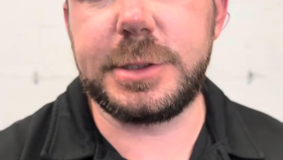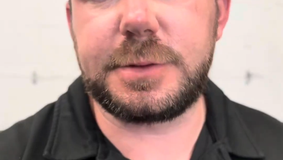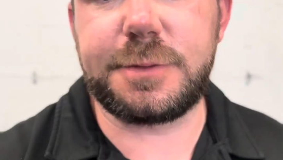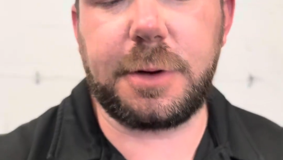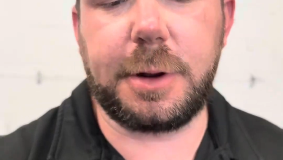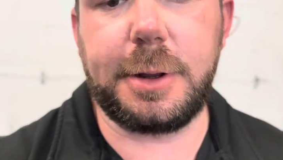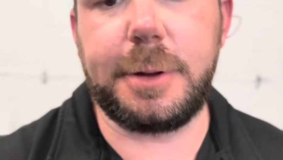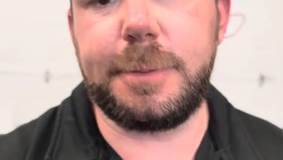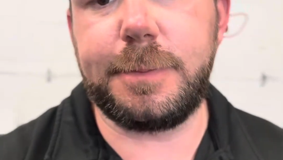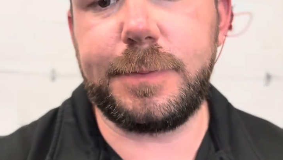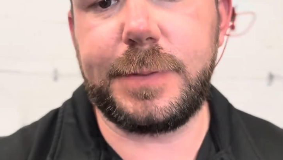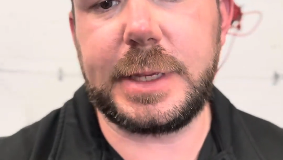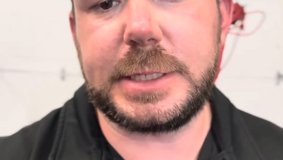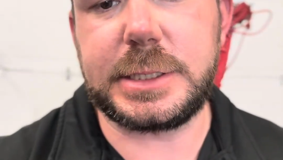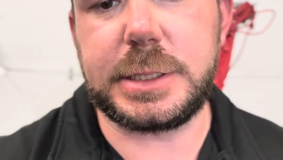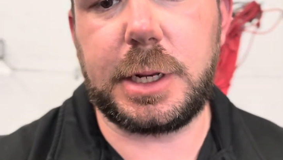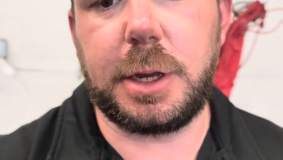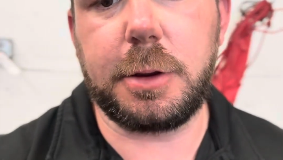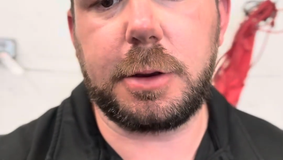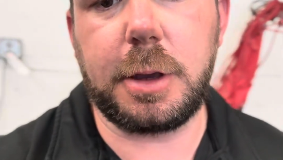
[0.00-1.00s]
from the
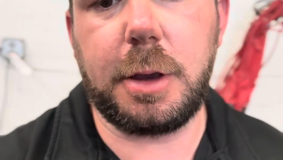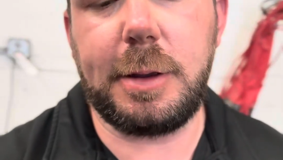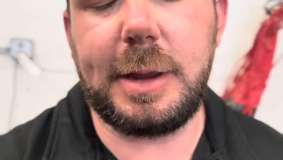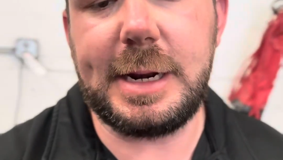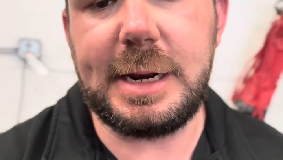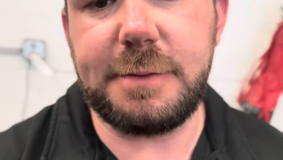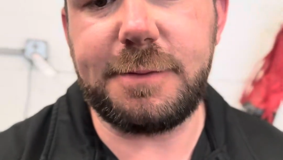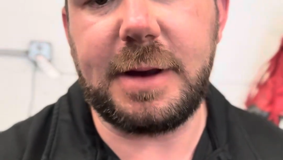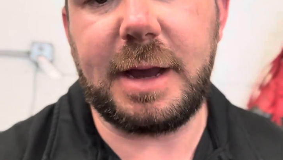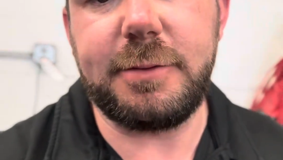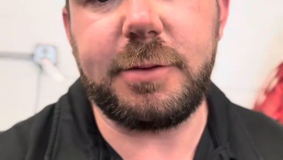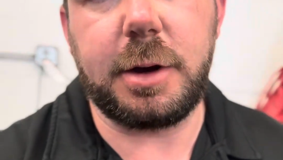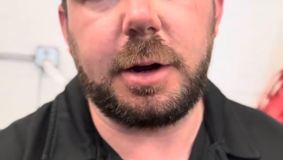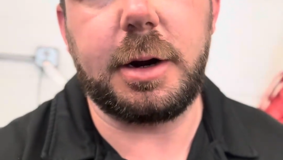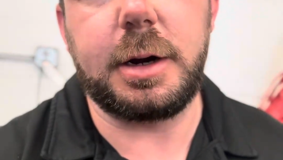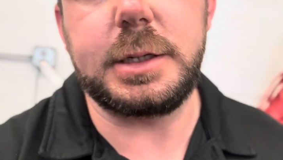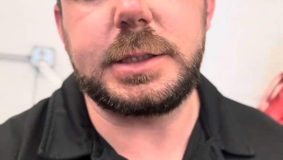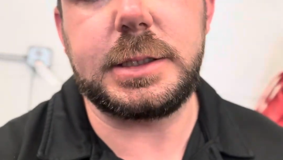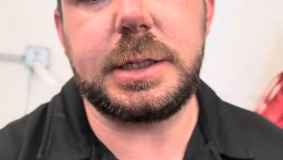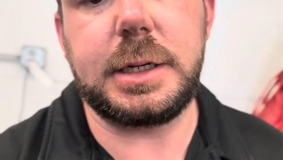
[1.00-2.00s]
Sunoco
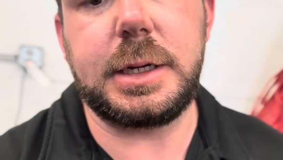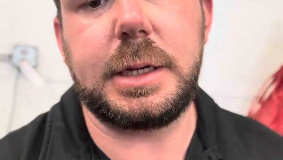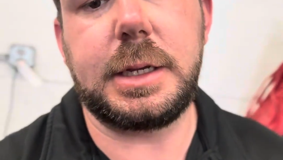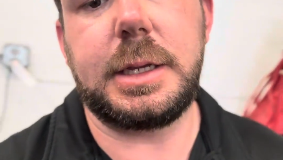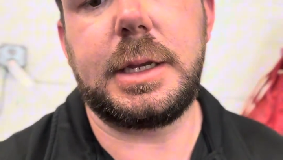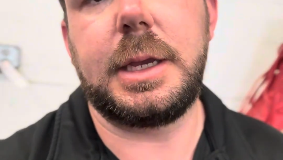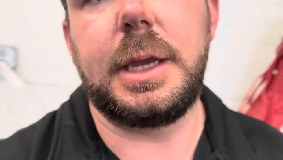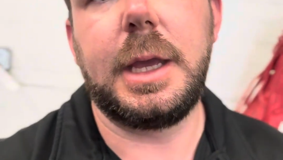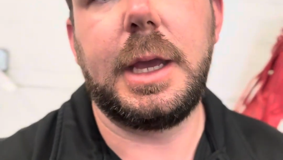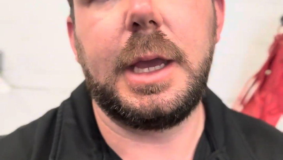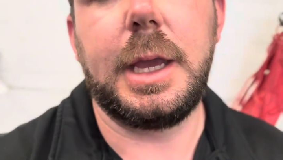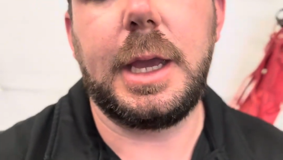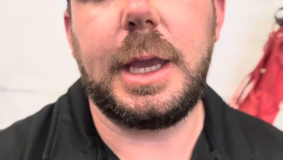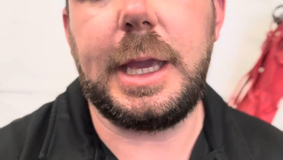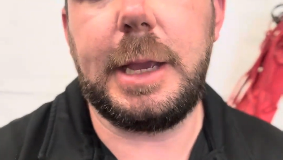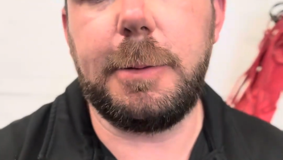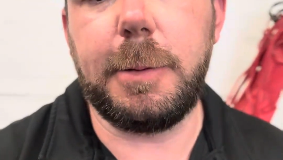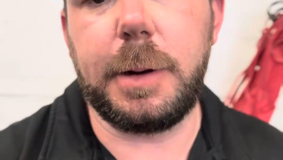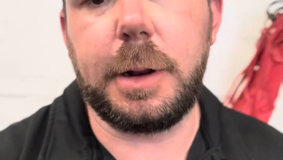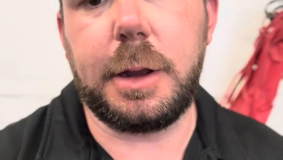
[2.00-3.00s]
E85R to
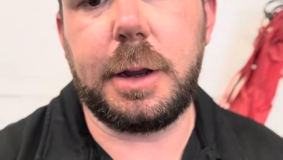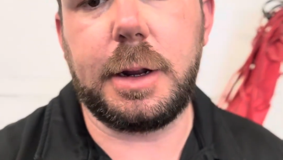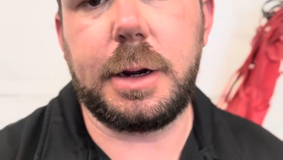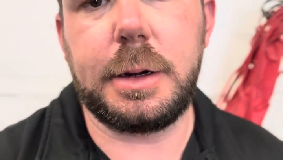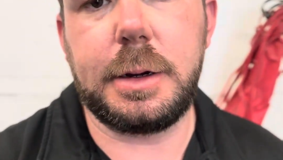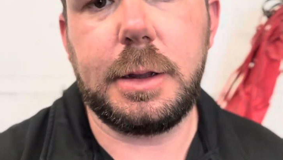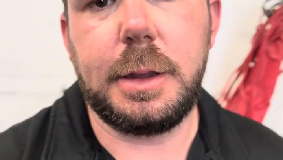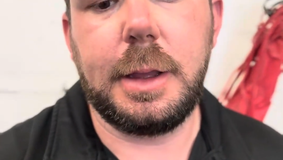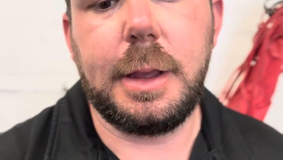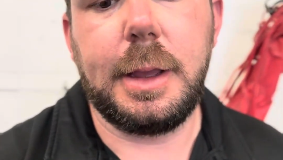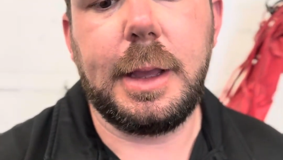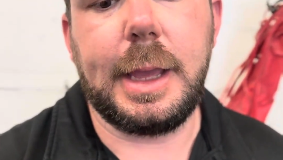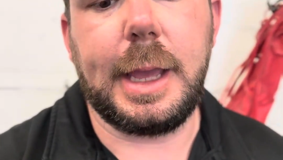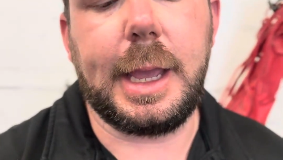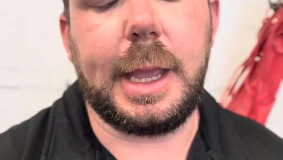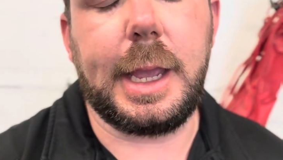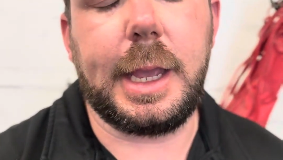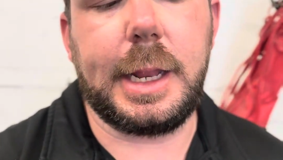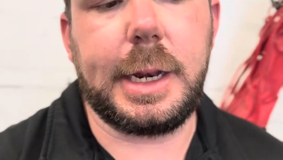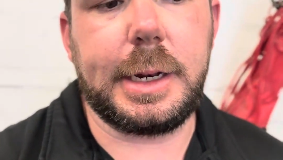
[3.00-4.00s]
E1R,
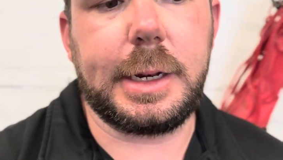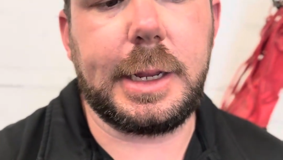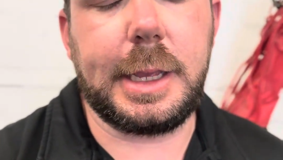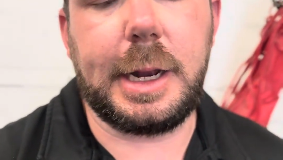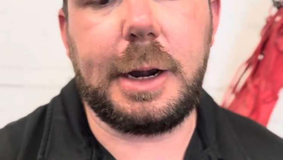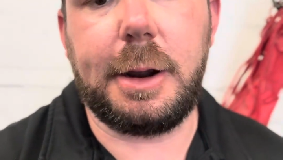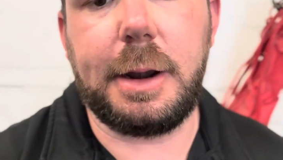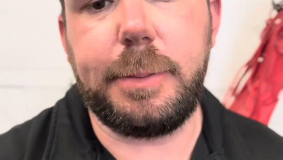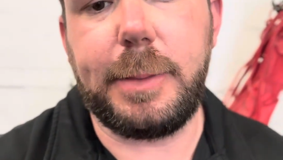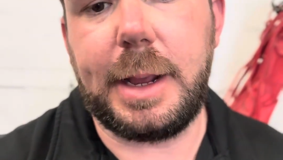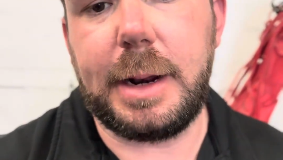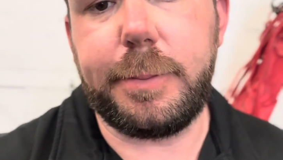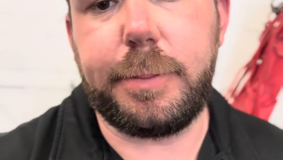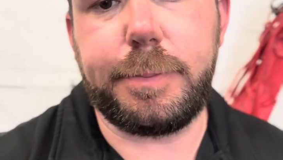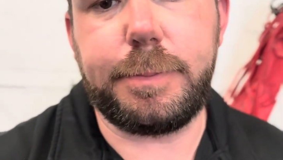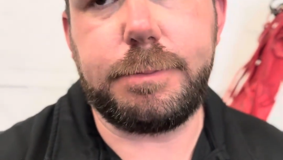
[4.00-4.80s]
and it already made